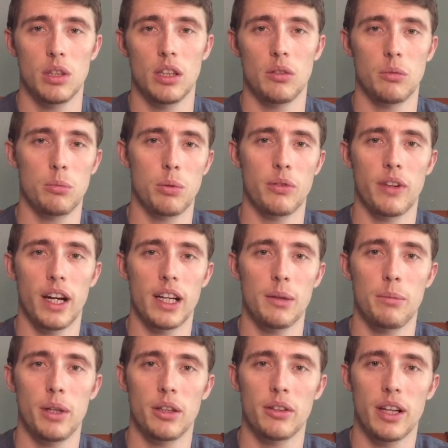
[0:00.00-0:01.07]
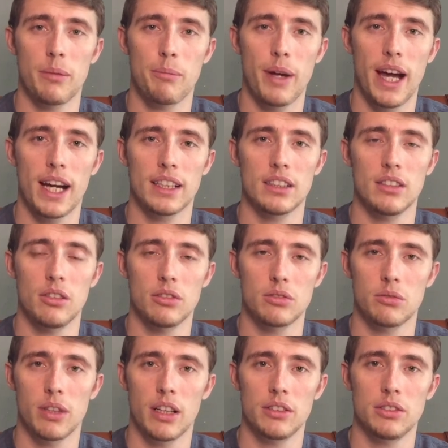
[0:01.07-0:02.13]
we can provide a bigger impact to
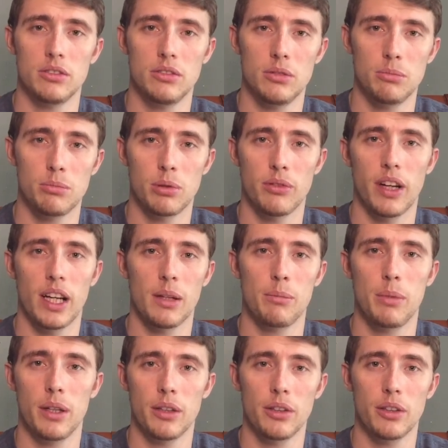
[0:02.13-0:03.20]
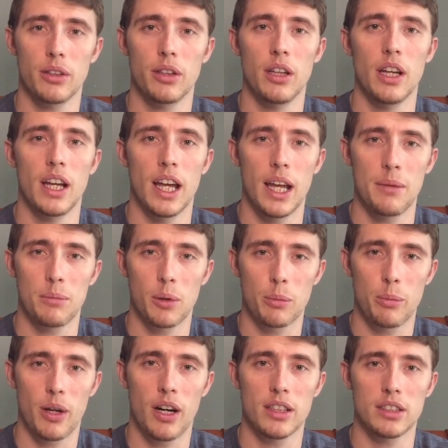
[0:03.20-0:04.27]
those around you and provide a bigger and
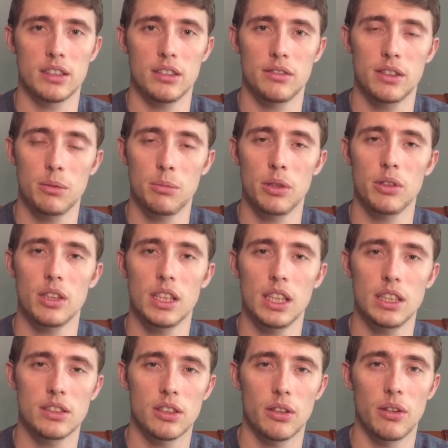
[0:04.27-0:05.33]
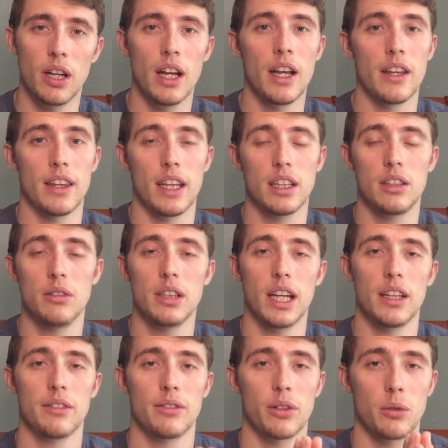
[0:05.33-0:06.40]
more positive community. So thank
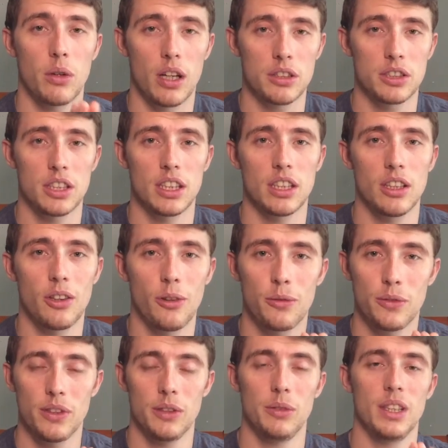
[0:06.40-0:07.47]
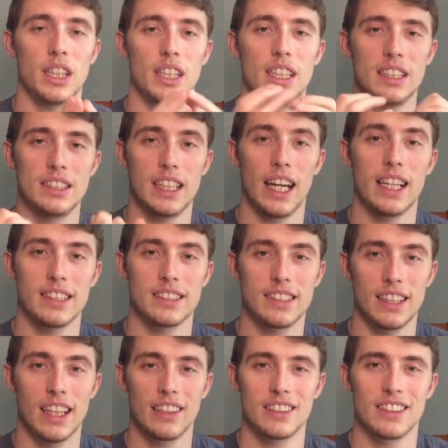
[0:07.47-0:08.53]
you again for watching. Hopefully we get these
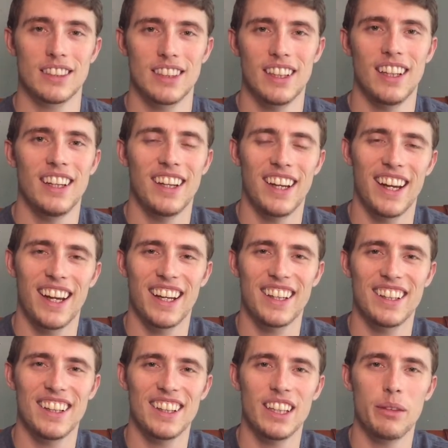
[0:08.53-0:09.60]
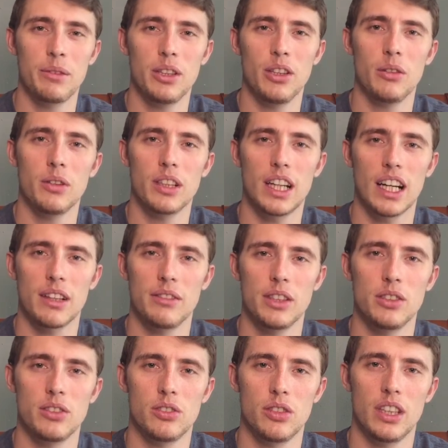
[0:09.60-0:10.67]
gains together, and let me know what kind
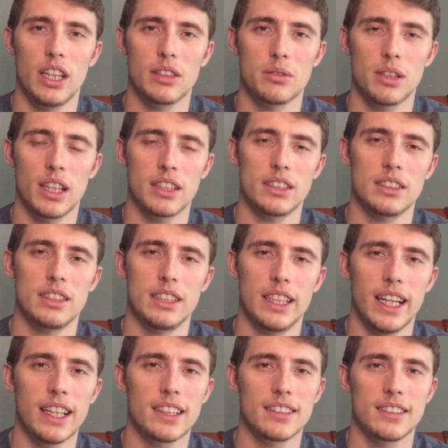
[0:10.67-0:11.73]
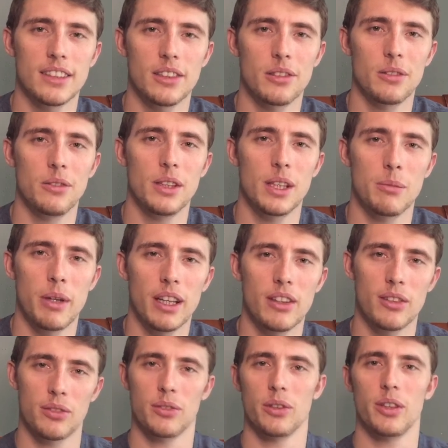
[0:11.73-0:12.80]
of videos you guys would like to see next so we can
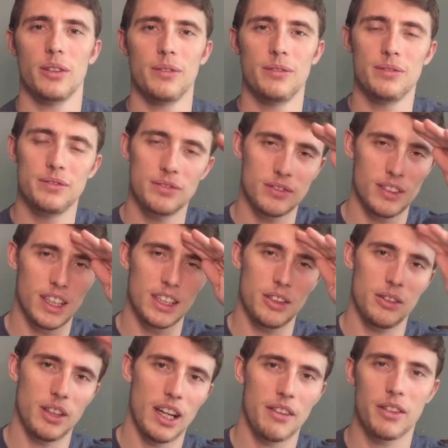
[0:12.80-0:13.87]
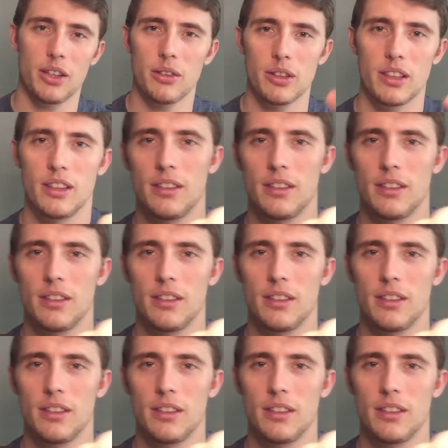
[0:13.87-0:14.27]
make those for you. Thank you. Have a good